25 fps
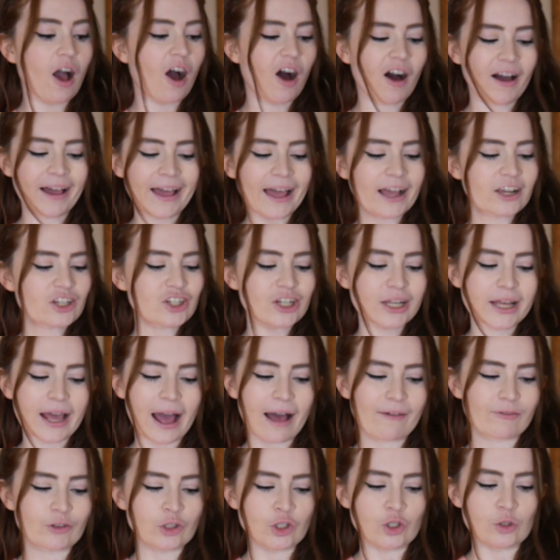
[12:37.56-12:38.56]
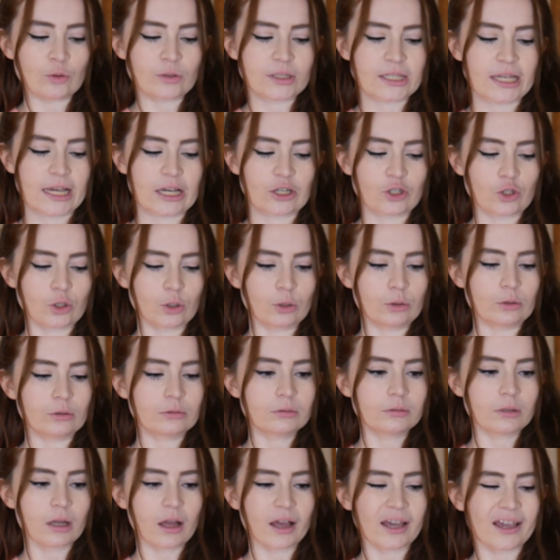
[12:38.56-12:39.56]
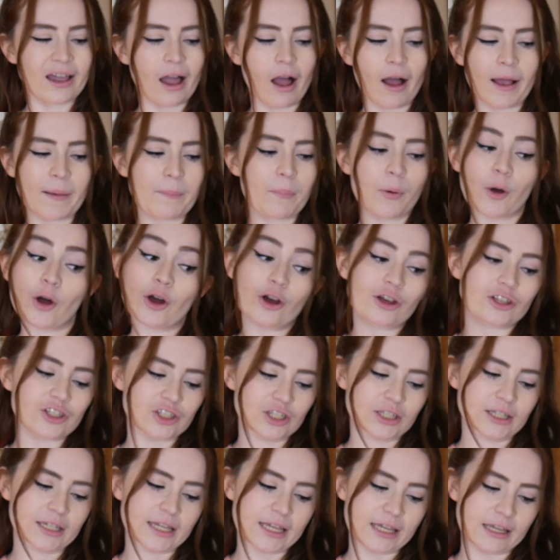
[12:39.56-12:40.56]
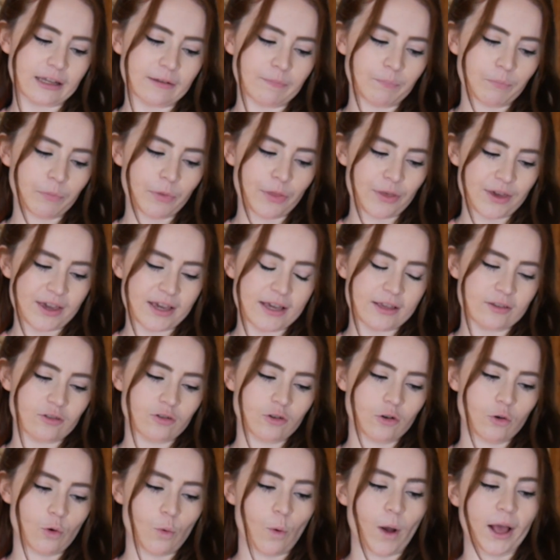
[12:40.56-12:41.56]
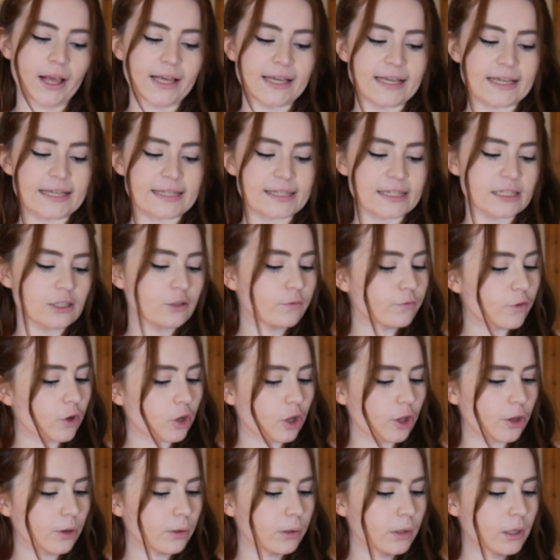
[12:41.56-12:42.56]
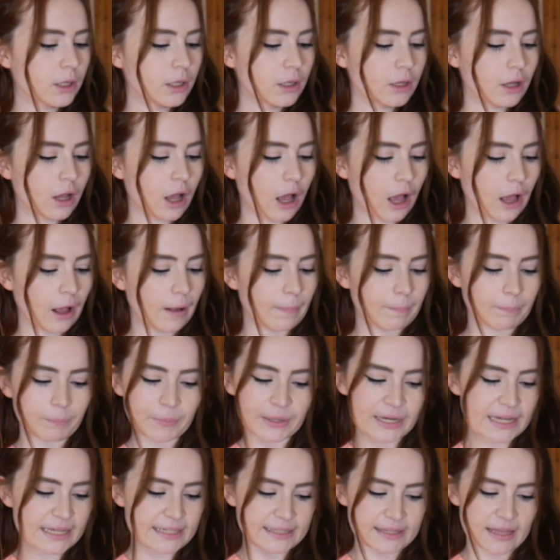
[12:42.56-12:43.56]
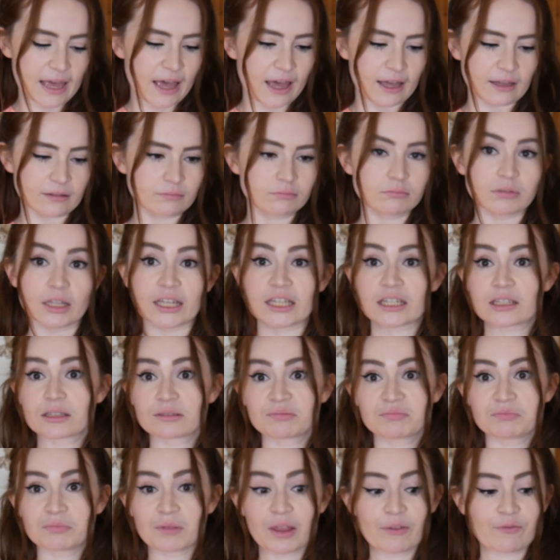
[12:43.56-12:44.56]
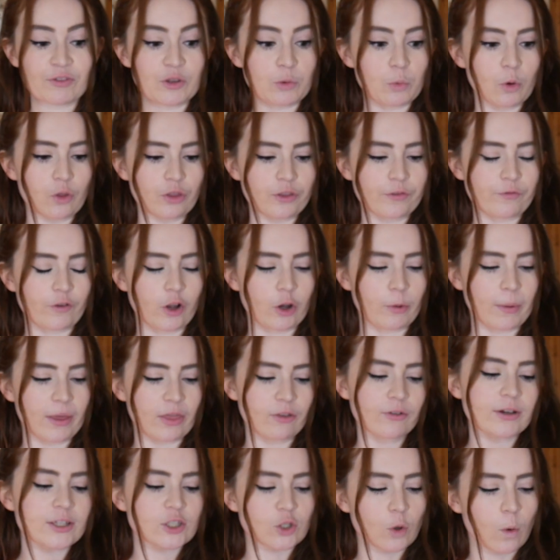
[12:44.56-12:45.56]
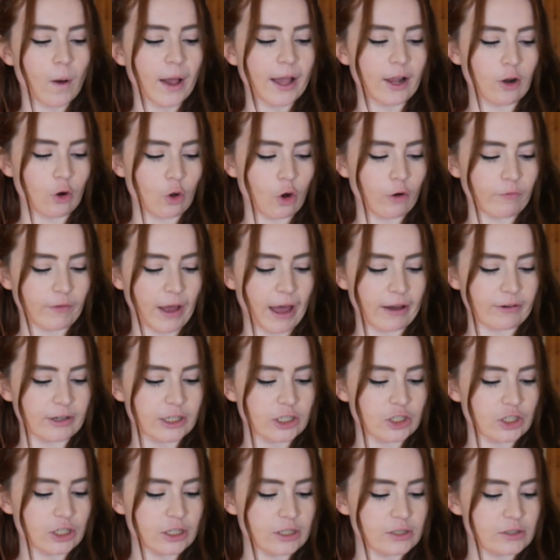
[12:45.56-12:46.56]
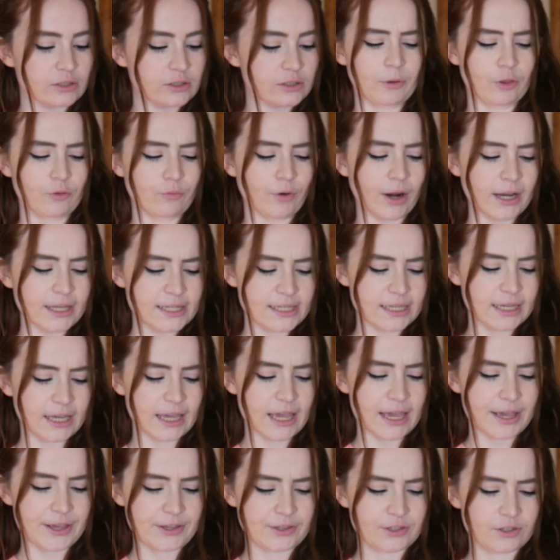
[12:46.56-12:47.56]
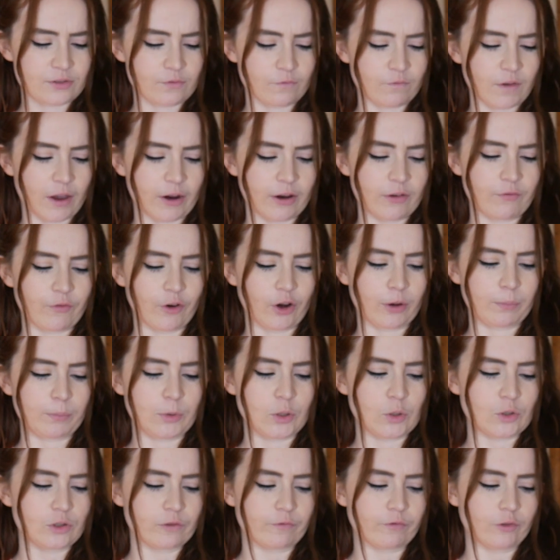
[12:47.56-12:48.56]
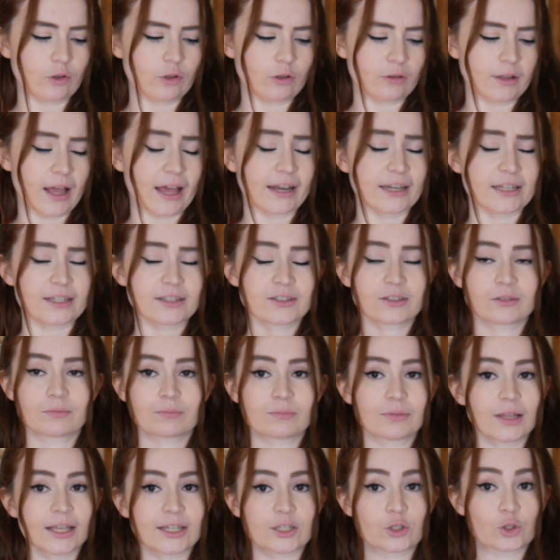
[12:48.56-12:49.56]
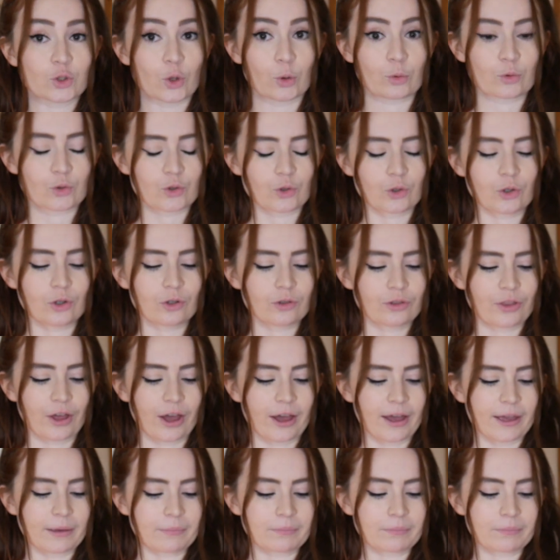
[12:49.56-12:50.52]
I actually haven't used it at all. I personally think it's quite easy to follow, but it is there like if you want to follow it. There is quite a lot of characters. The writing is very, very beautiful and it's like so short that